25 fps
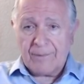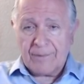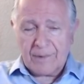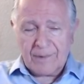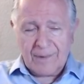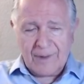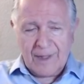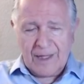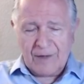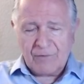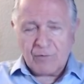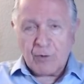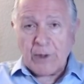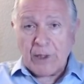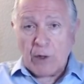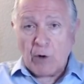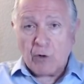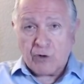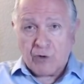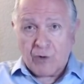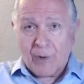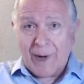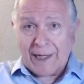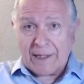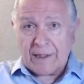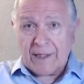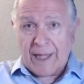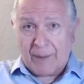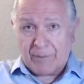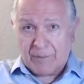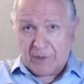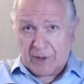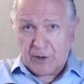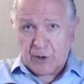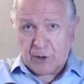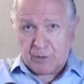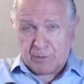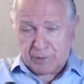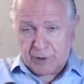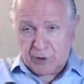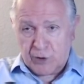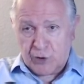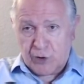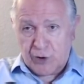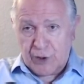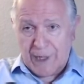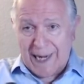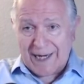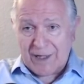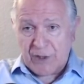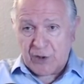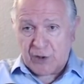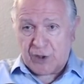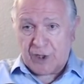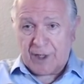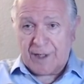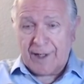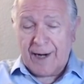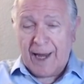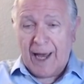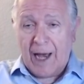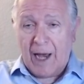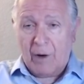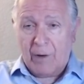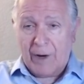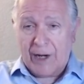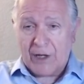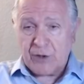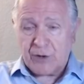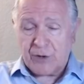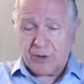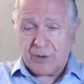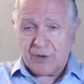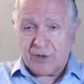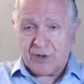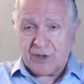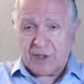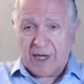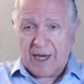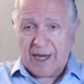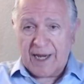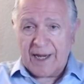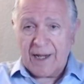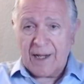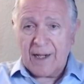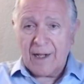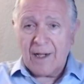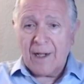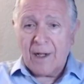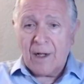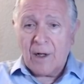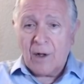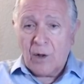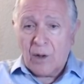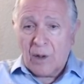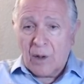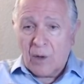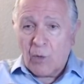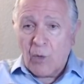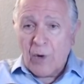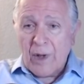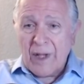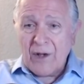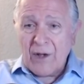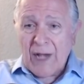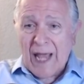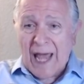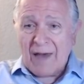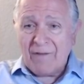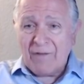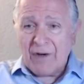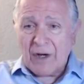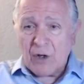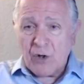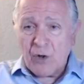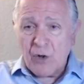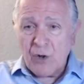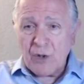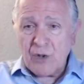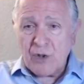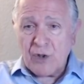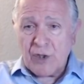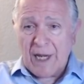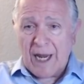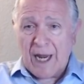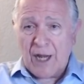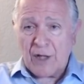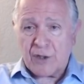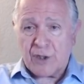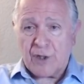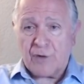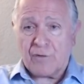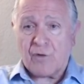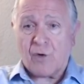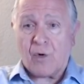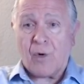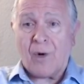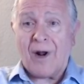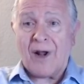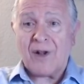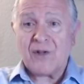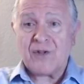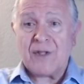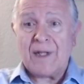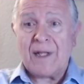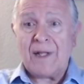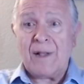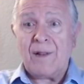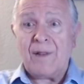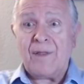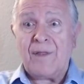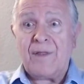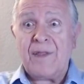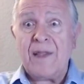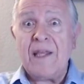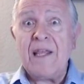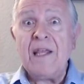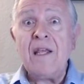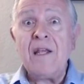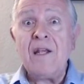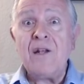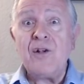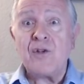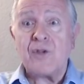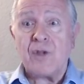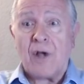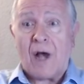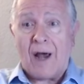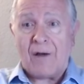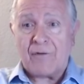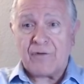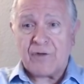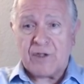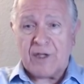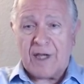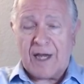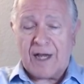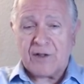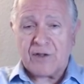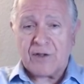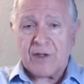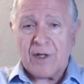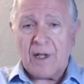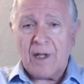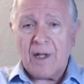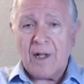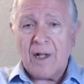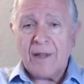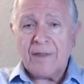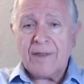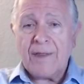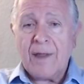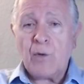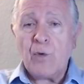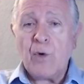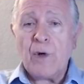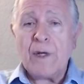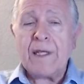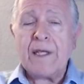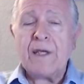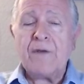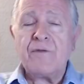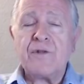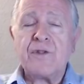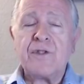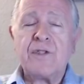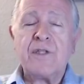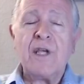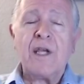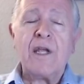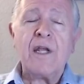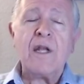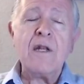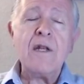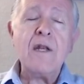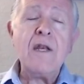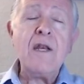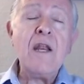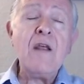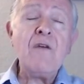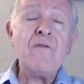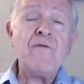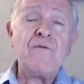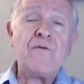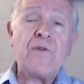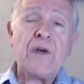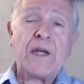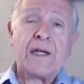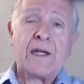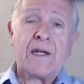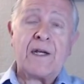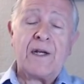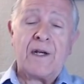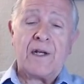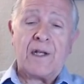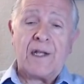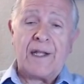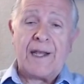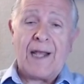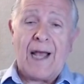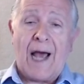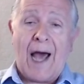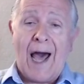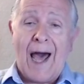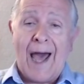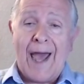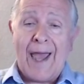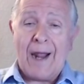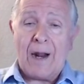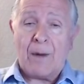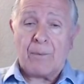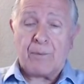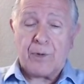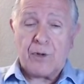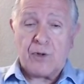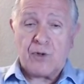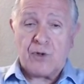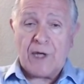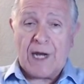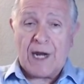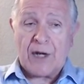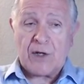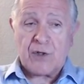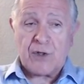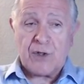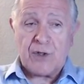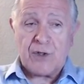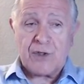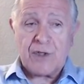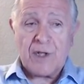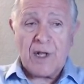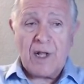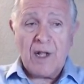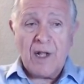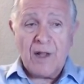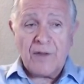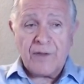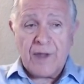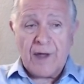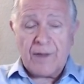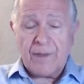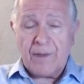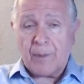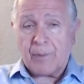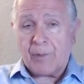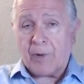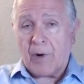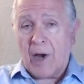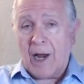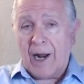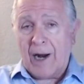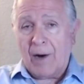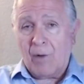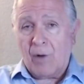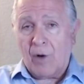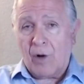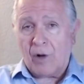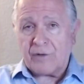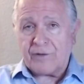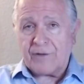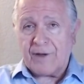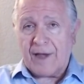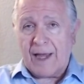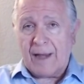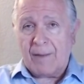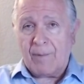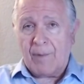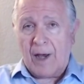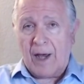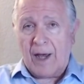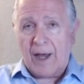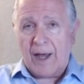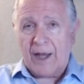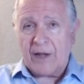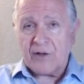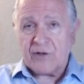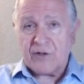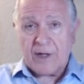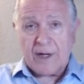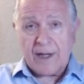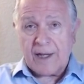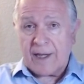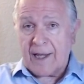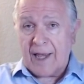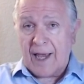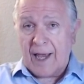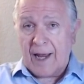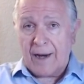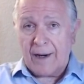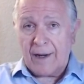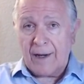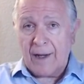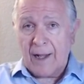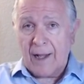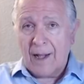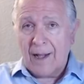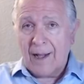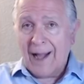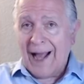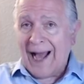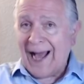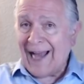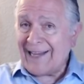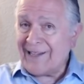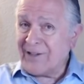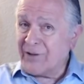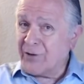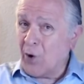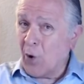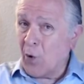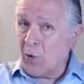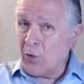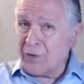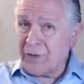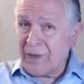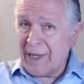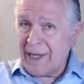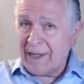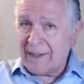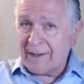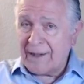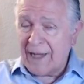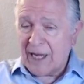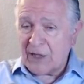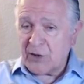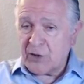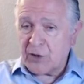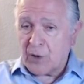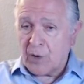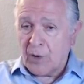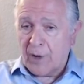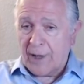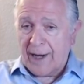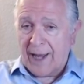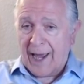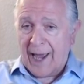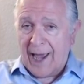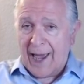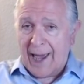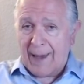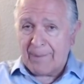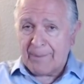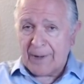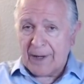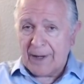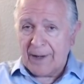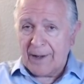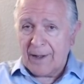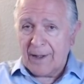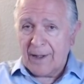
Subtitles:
if we go directly up to this projection now, I should say, we have a good chance of crossing these offsets that would give significantly higher projections than the prior all-time highs. And again, I don't think that's going to happen.